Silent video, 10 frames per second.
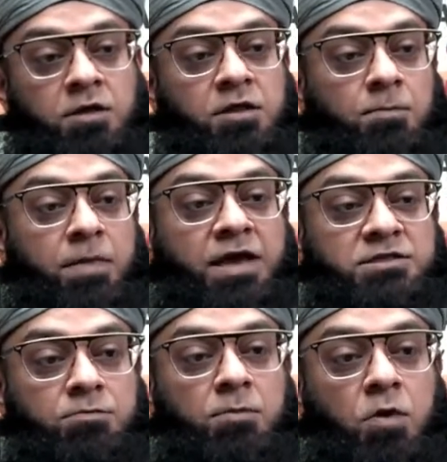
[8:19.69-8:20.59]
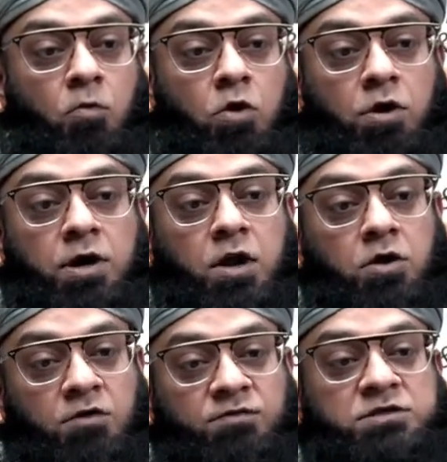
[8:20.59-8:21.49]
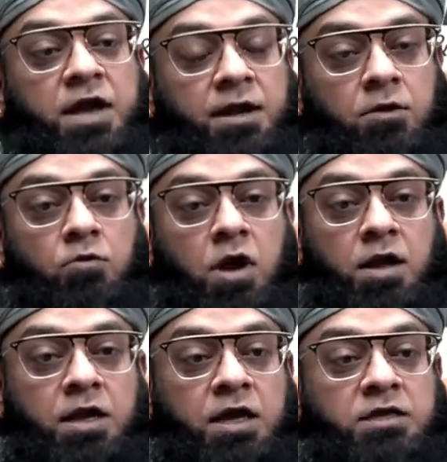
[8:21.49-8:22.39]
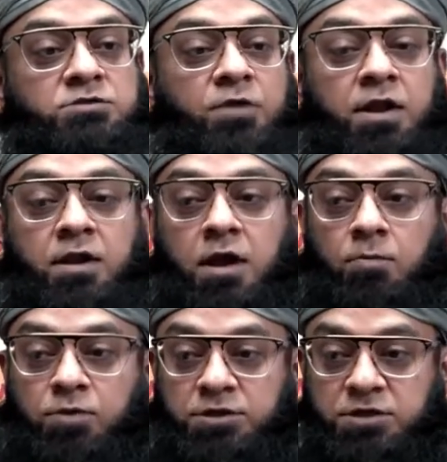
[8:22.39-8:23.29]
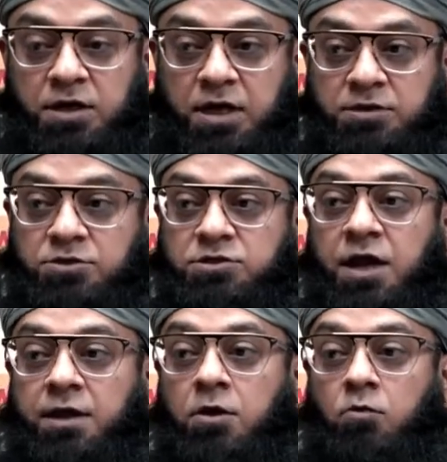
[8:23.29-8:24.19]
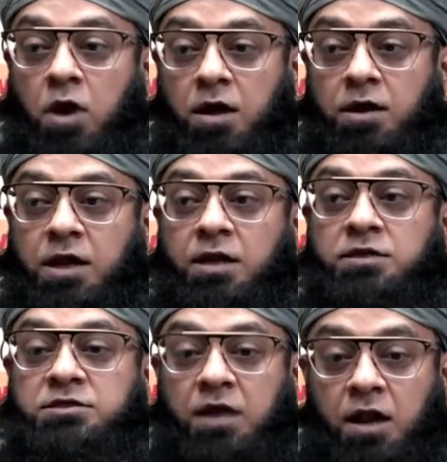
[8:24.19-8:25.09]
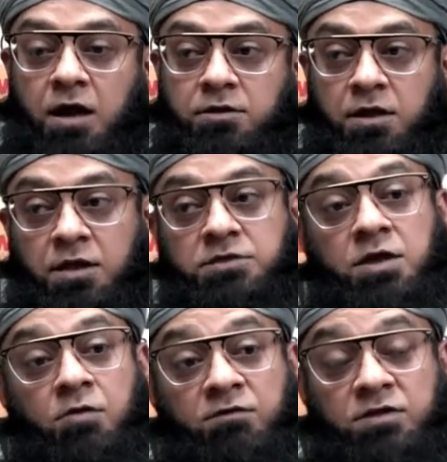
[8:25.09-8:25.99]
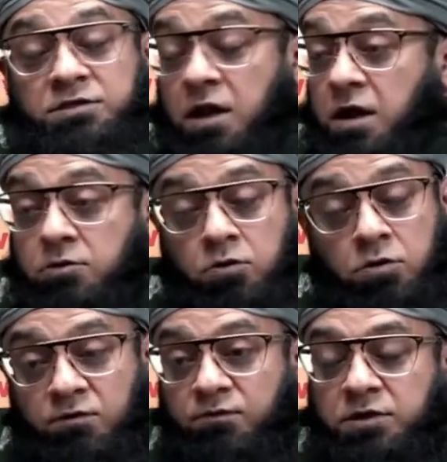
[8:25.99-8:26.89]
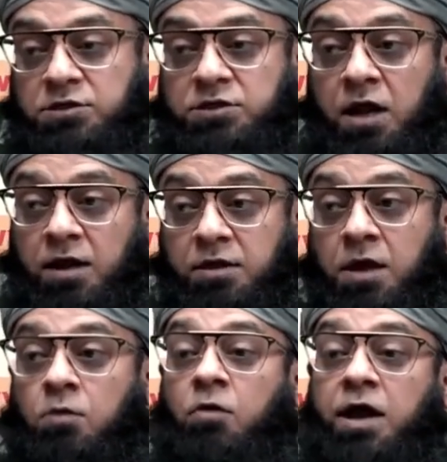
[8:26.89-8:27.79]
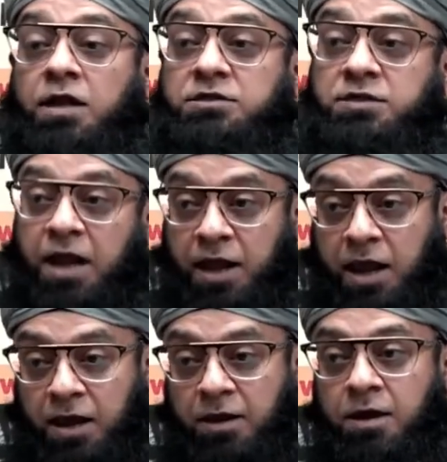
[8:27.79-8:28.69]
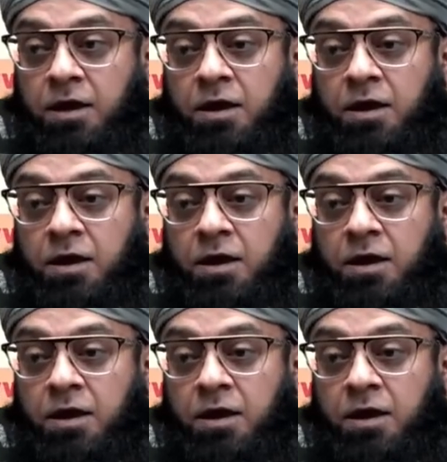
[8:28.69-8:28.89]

The maximum award of reciting Quran is when a person is reciting Quran in his Salat, in his Nawafil Salat or Farz Salat while standing.